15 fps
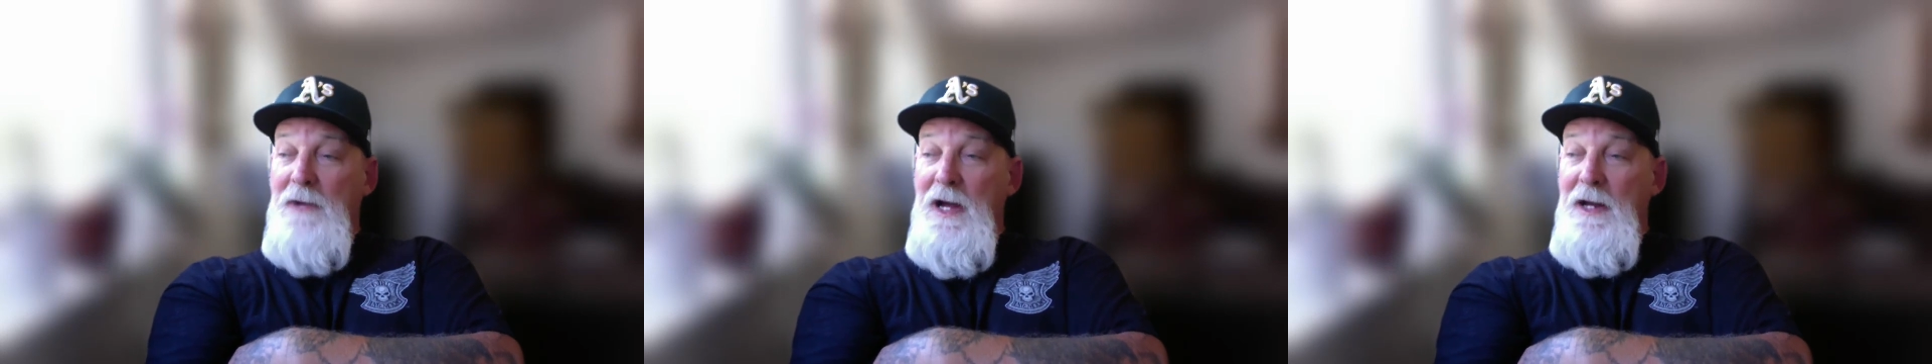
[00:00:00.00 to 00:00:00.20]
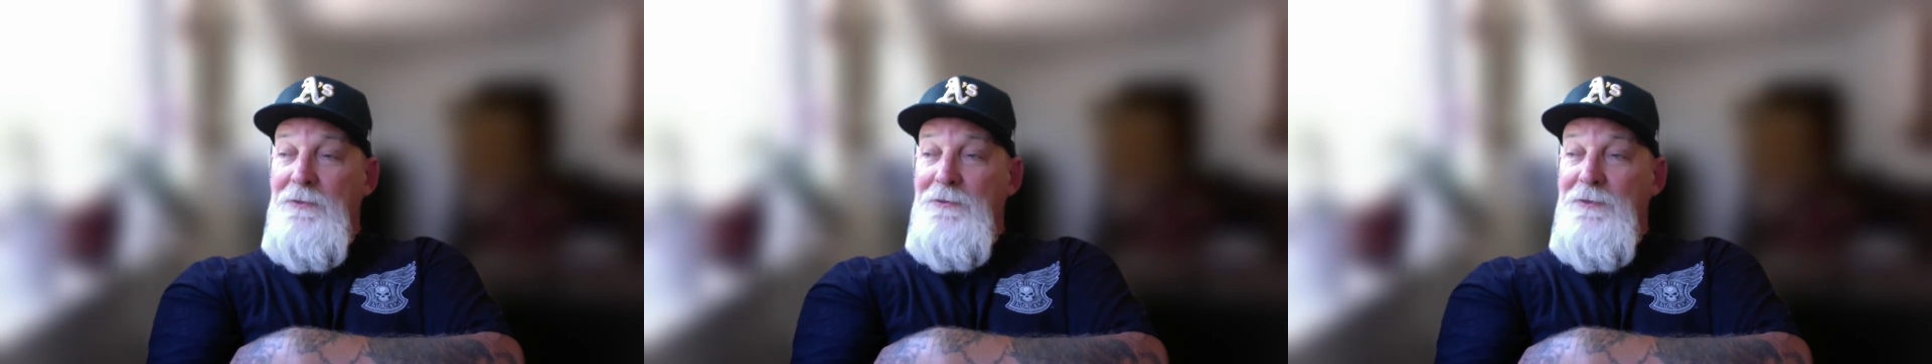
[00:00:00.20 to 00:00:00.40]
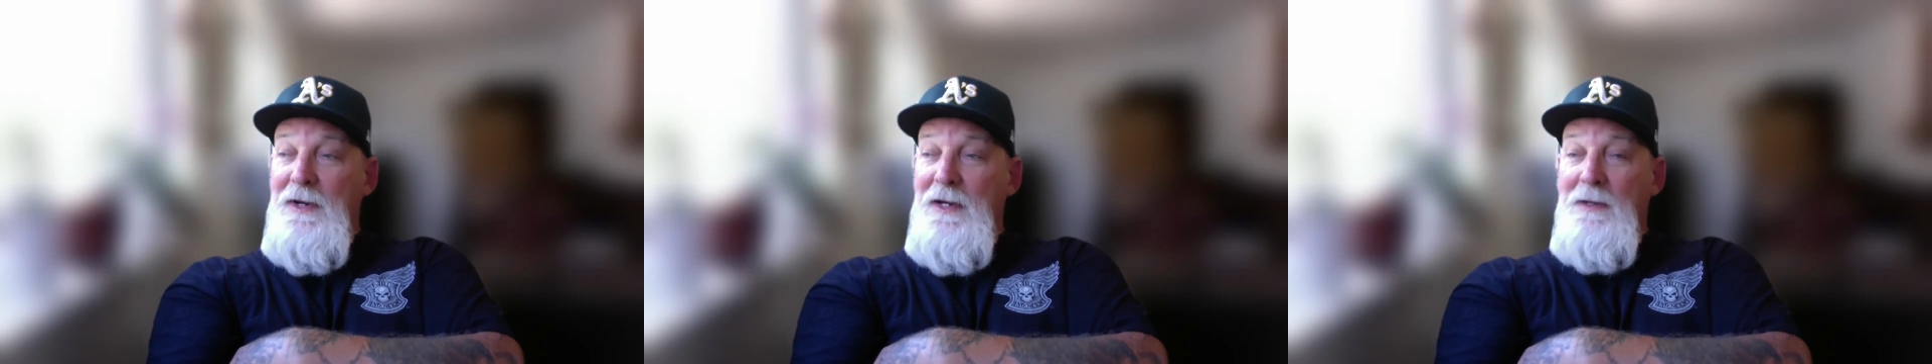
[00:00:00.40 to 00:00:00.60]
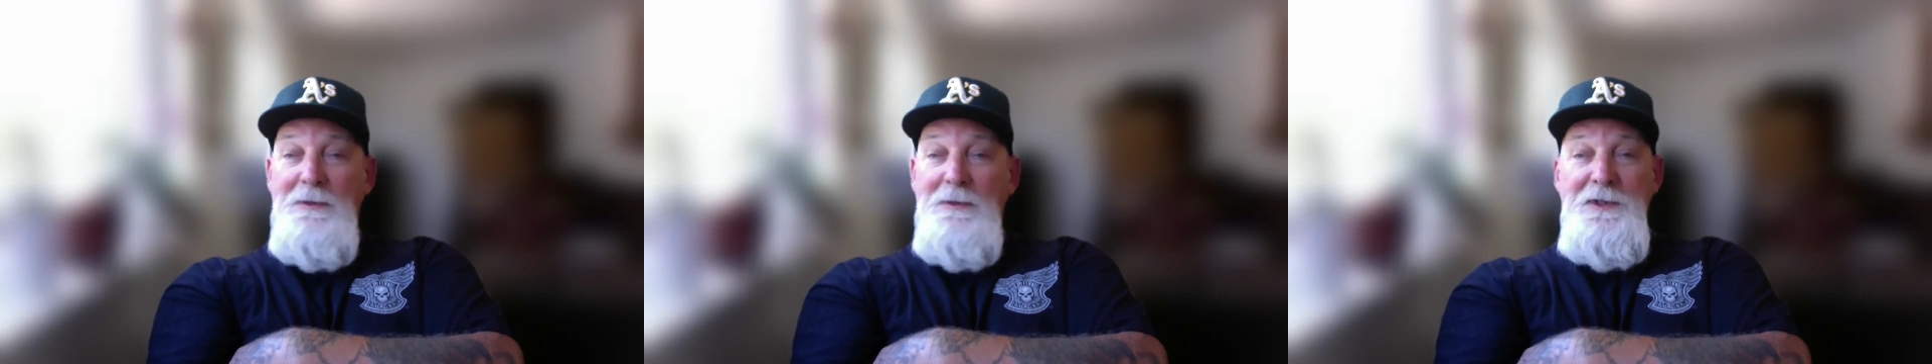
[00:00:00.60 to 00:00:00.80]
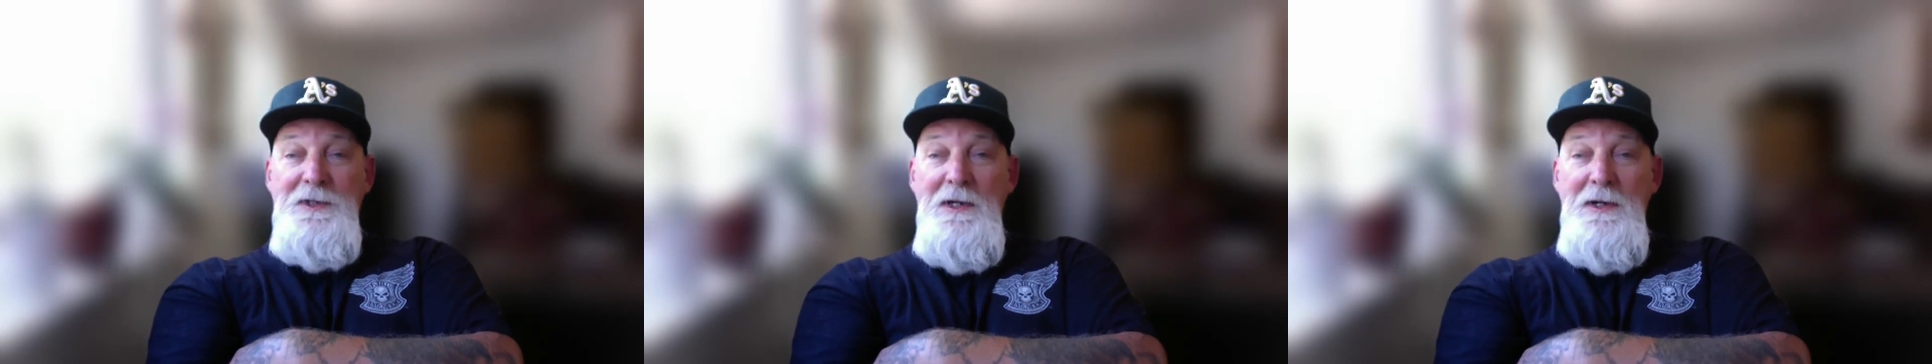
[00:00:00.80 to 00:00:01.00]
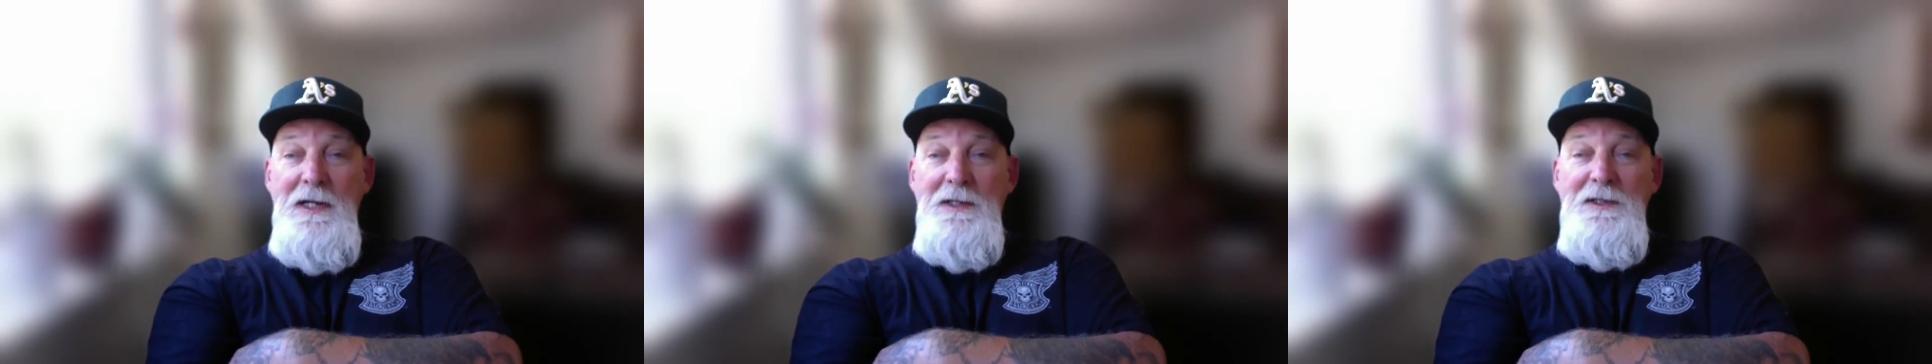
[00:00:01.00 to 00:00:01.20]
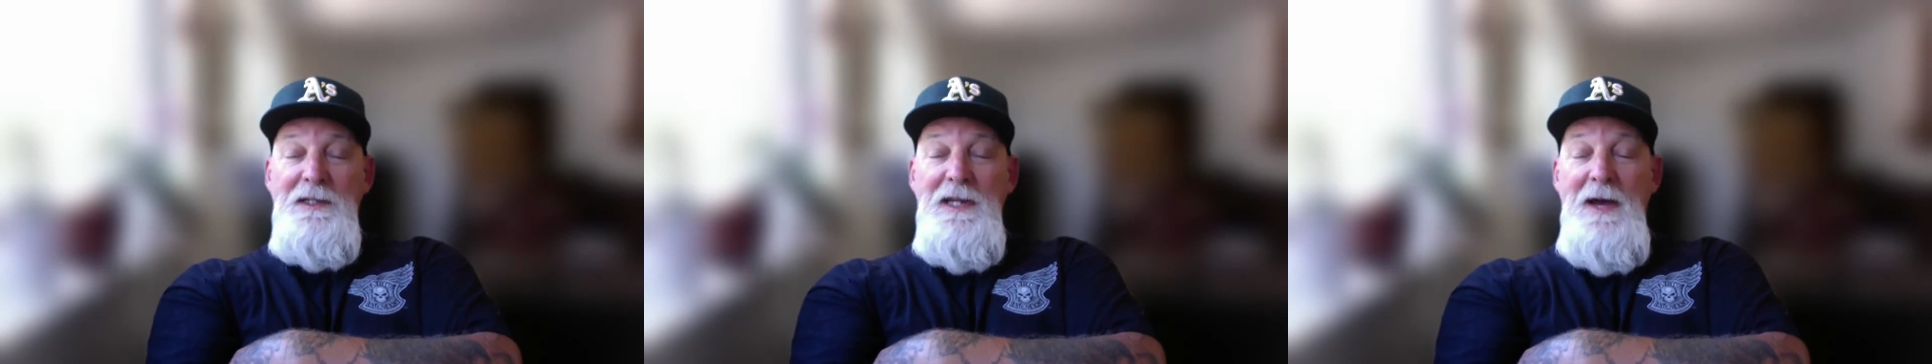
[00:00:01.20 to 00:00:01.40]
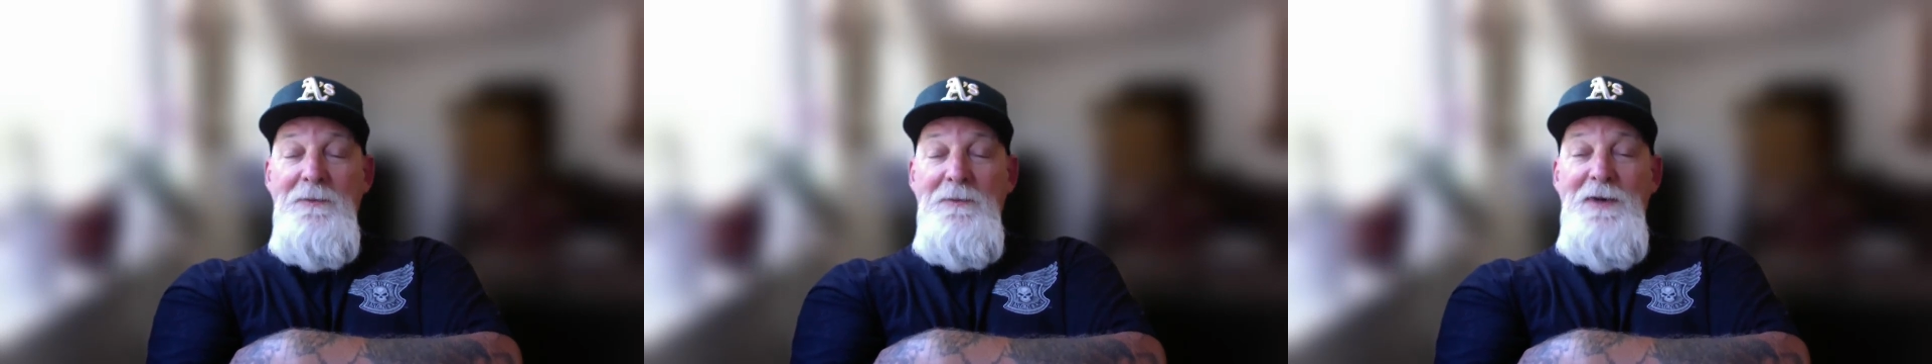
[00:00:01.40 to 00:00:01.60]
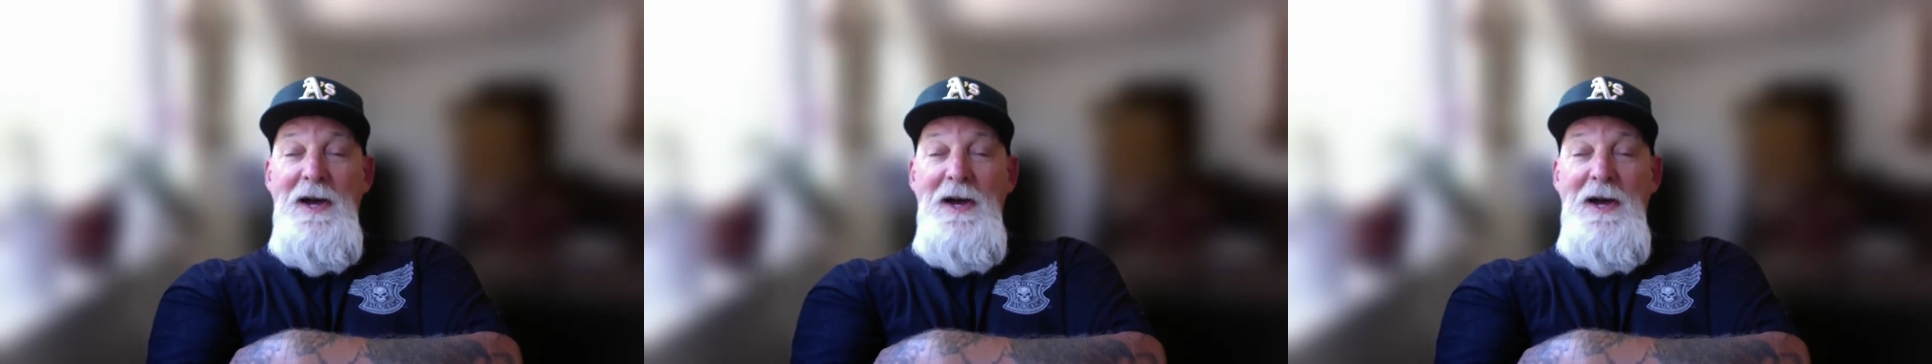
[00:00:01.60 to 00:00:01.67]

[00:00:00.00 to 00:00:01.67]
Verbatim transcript: I had a friend that was there, got stabbed